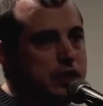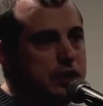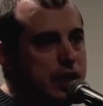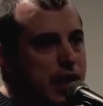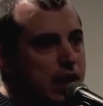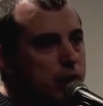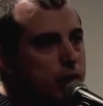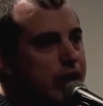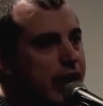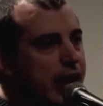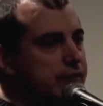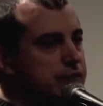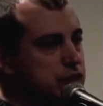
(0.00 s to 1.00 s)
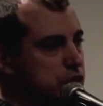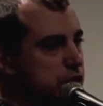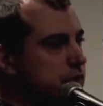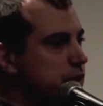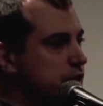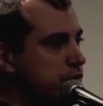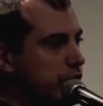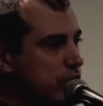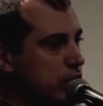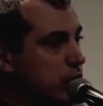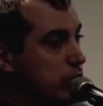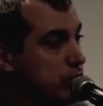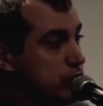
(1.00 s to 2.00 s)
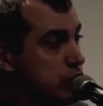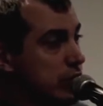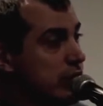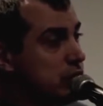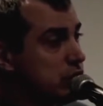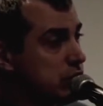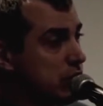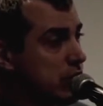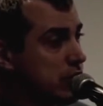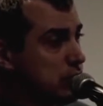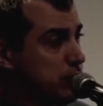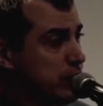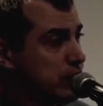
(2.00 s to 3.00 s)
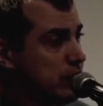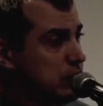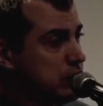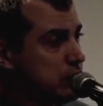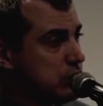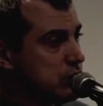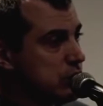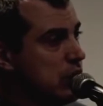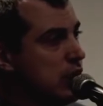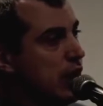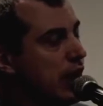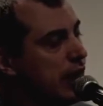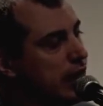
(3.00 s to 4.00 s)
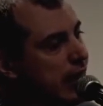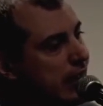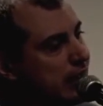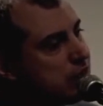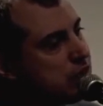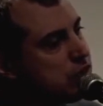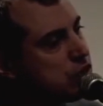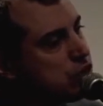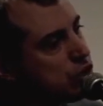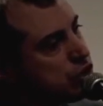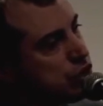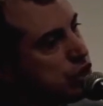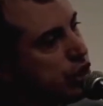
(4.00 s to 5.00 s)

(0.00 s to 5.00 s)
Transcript: Now we have streaming video. We've changed our expectations. And it hasn't just